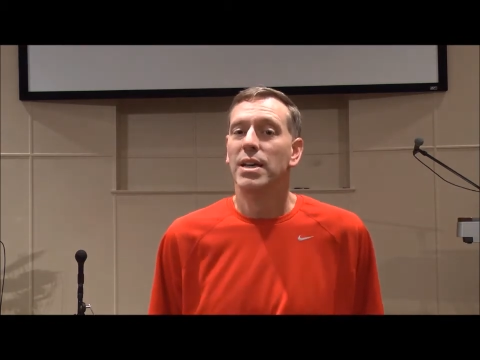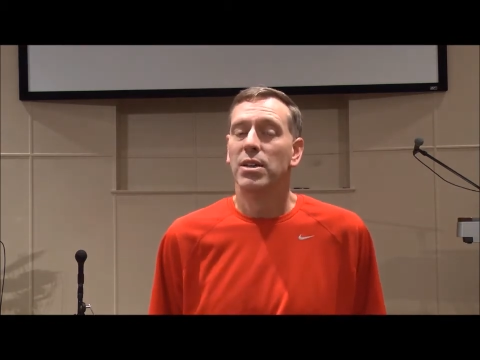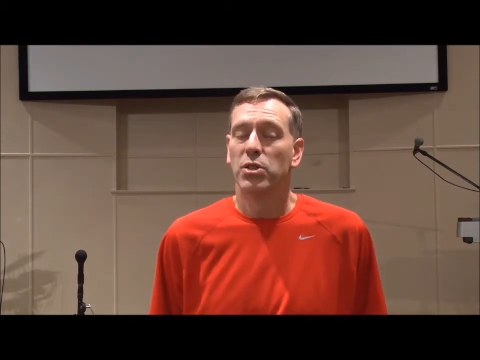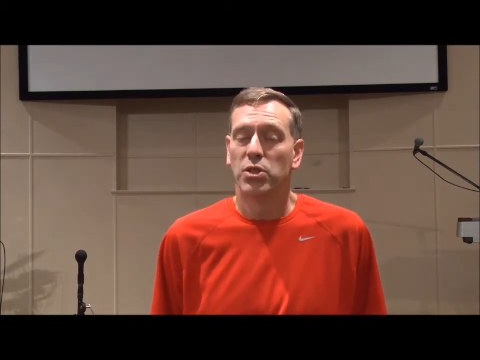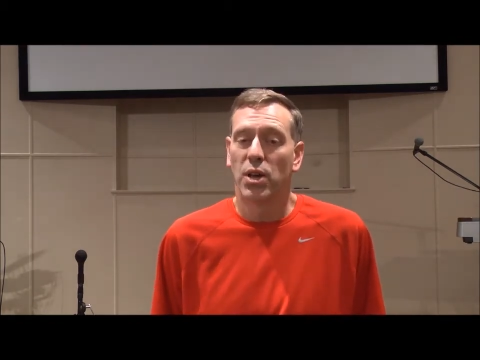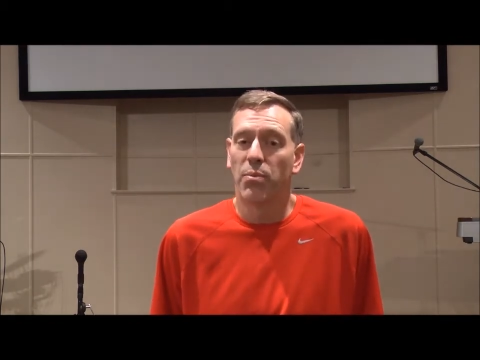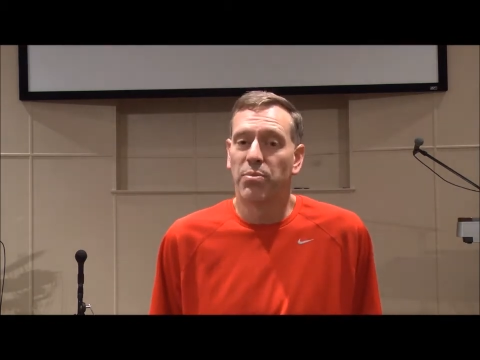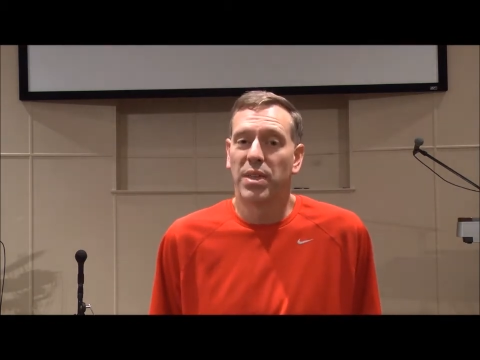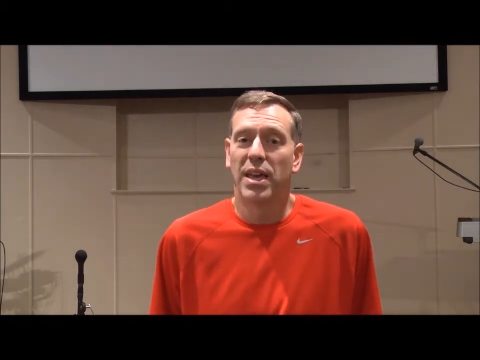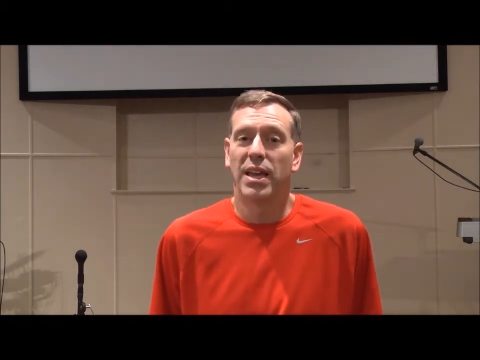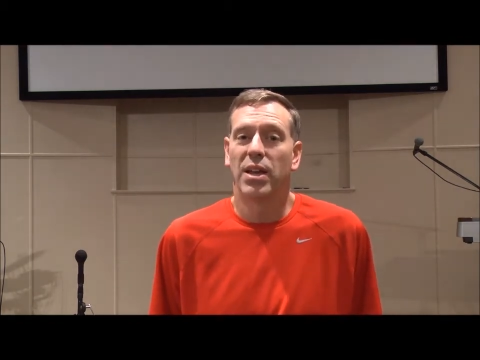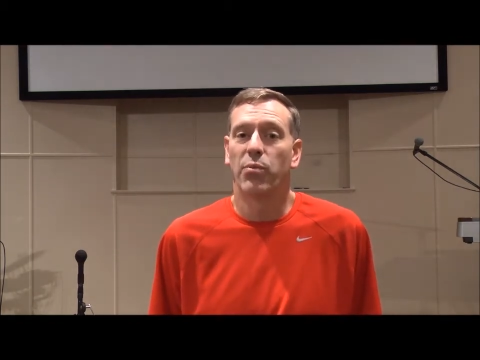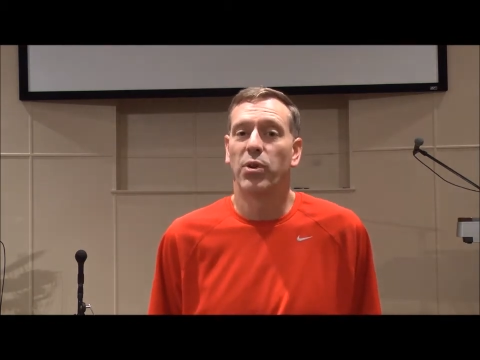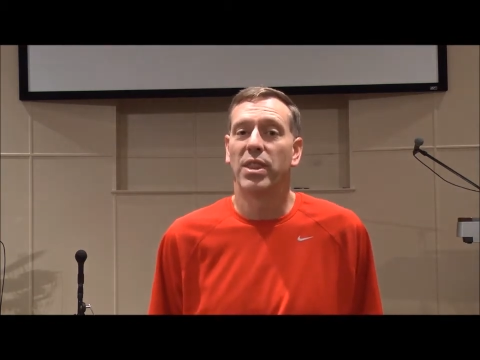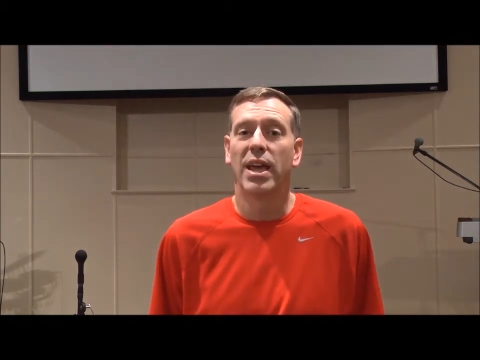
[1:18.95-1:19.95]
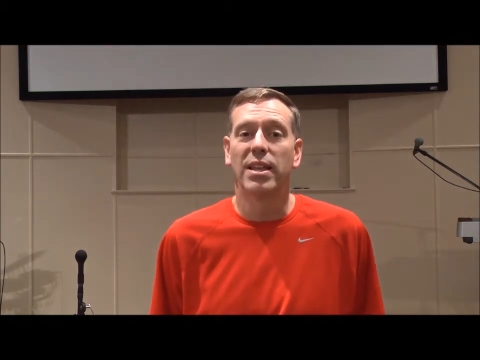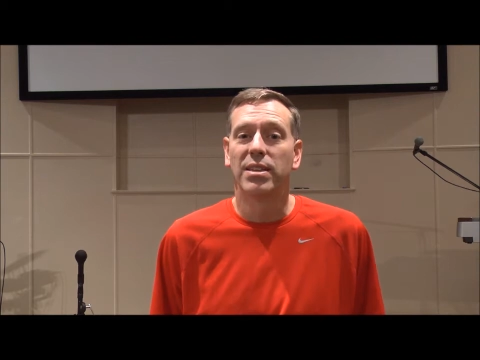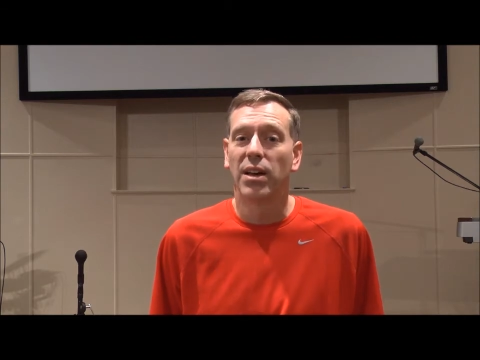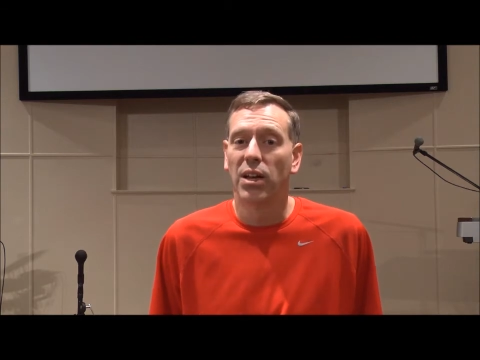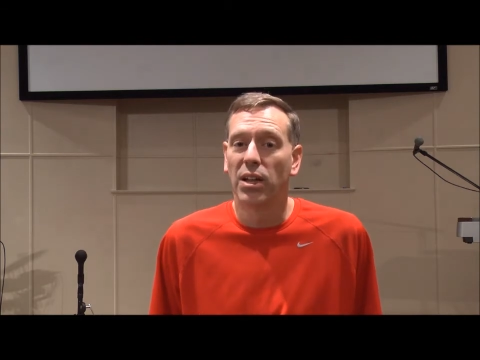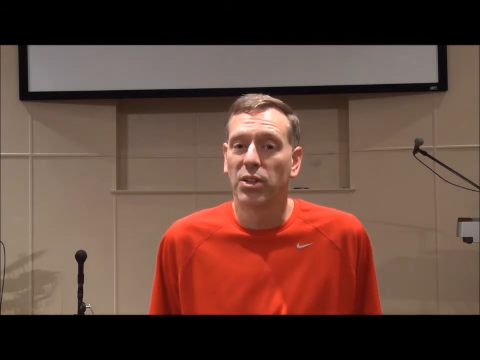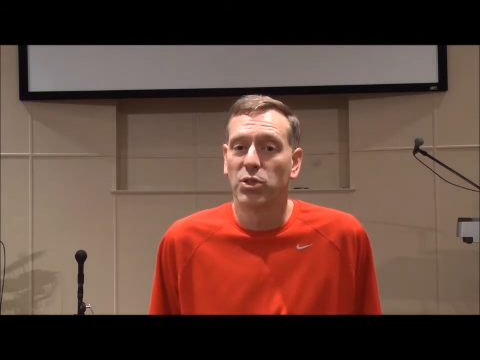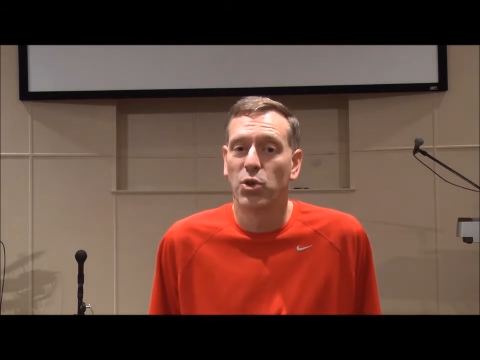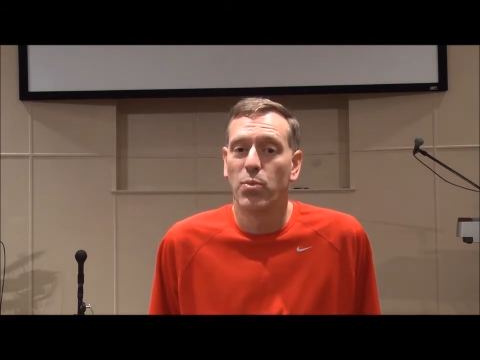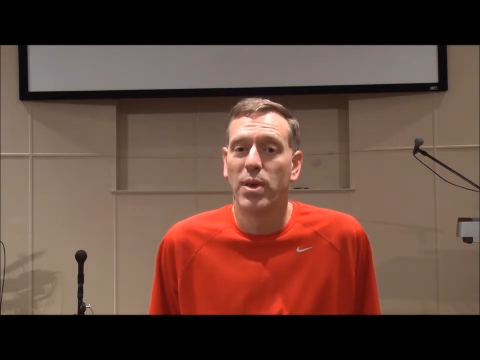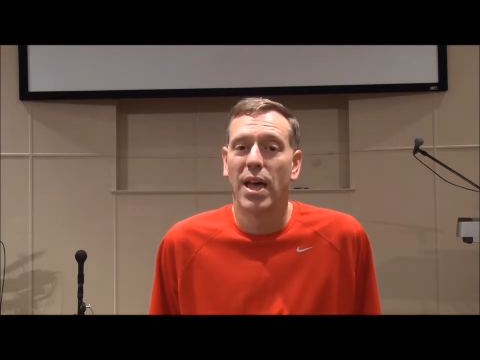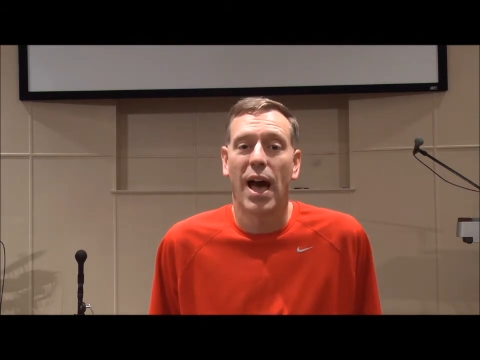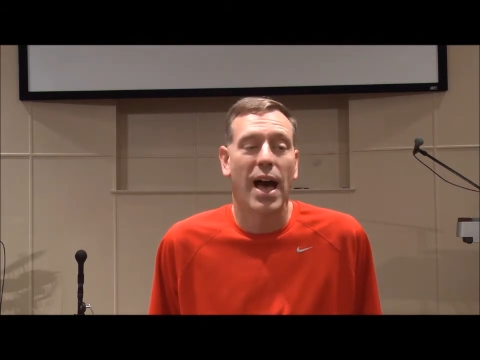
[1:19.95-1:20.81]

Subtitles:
something, and when they tell it to me,